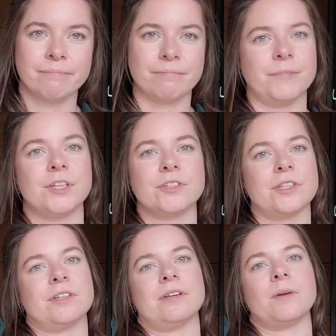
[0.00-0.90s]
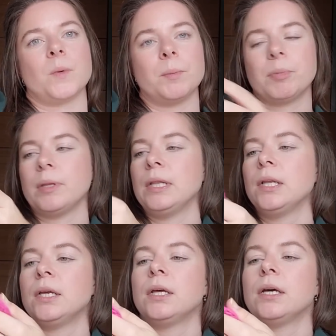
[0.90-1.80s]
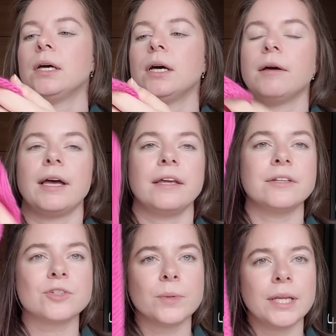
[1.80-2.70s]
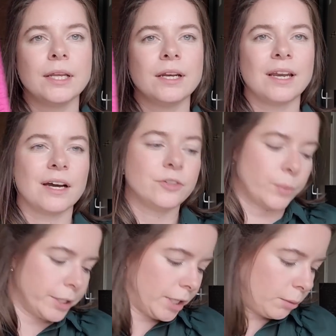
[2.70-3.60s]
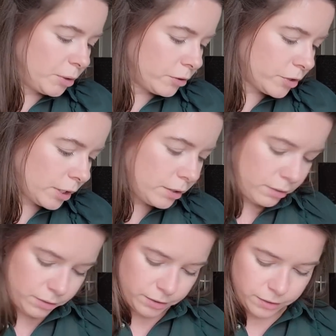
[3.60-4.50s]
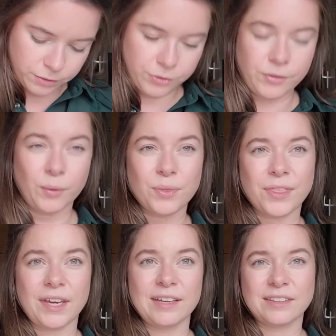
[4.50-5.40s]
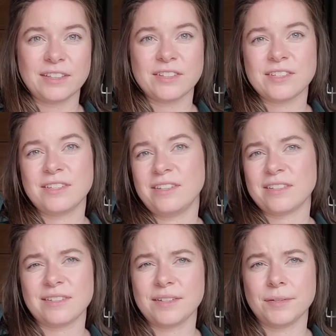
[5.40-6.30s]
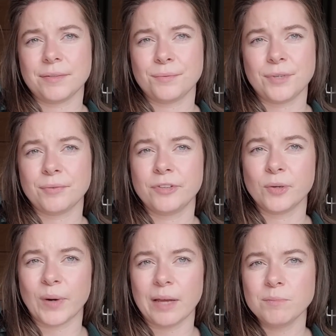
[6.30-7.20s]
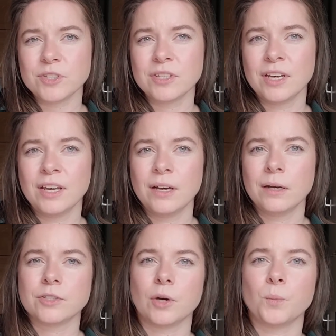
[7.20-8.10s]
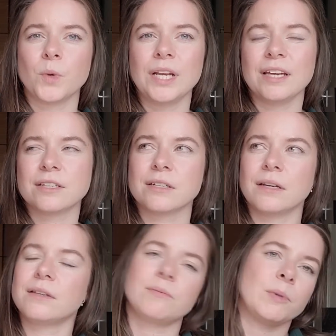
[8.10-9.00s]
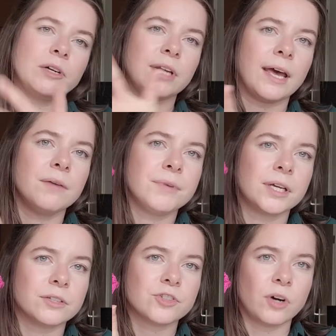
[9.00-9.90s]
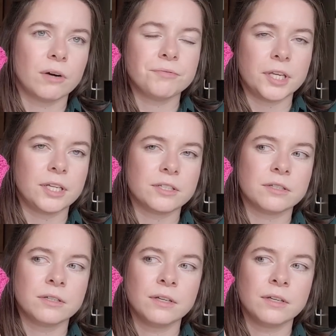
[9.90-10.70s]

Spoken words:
this is another whip, and it's really light right now because I don't think this is even 50 grams. So I'm really excited about having a scarf that is